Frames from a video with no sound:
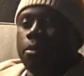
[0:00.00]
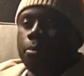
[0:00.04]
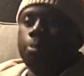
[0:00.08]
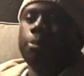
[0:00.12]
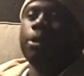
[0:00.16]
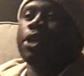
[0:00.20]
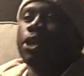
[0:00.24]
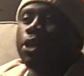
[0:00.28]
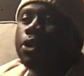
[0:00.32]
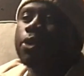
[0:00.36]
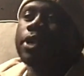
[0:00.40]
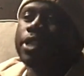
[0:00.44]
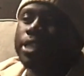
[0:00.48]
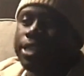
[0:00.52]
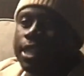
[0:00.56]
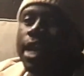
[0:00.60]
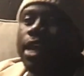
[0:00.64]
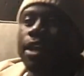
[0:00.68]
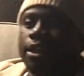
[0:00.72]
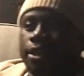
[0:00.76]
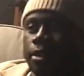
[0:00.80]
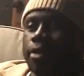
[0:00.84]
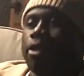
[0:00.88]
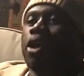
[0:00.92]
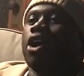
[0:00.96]
but you were
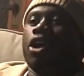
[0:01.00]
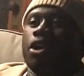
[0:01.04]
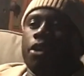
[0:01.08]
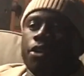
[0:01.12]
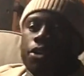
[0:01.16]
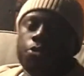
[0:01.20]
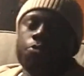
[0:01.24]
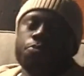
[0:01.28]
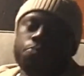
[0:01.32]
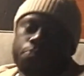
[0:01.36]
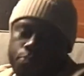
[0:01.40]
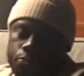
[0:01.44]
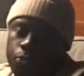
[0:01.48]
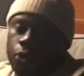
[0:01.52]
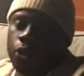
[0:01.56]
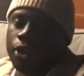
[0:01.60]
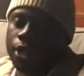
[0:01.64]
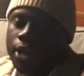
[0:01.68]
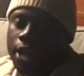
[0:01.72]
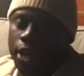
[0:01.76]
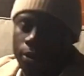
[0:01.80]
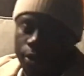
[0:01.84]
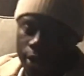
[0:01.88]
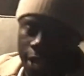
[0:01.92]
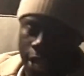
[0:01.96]
saying, you
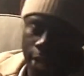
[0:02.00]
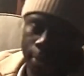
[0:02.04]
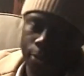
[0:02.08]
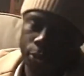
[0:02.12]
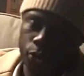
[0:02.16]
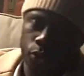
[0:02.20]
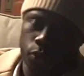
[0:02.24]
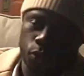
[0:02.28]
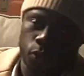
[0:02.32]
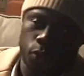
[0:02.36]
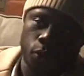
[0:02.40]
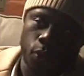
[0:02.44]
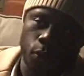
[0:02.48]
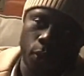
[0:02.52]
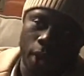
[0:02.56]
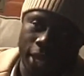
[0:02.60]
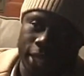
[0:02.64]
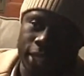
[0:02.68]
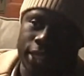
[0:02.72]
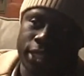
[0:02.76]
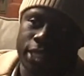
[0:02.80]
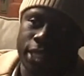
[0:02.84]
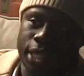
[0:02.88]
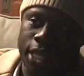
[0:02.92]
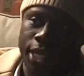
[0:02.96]
pointed out names
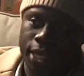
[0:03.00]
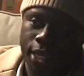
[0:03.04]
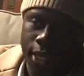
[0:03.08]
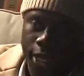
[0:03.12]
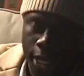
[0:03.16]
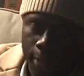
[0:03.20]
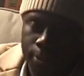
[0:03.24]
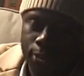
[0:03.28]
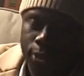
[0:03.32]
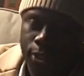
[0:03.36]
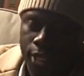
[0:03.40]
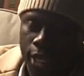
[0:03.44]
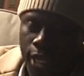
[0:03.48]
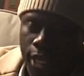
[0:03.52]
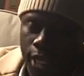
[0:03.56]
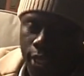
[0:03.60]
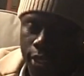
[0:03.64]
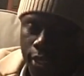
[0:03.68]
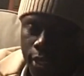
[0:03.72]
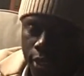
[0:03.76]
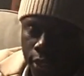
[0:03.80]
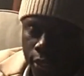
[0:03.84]
Weinstein and Epstein,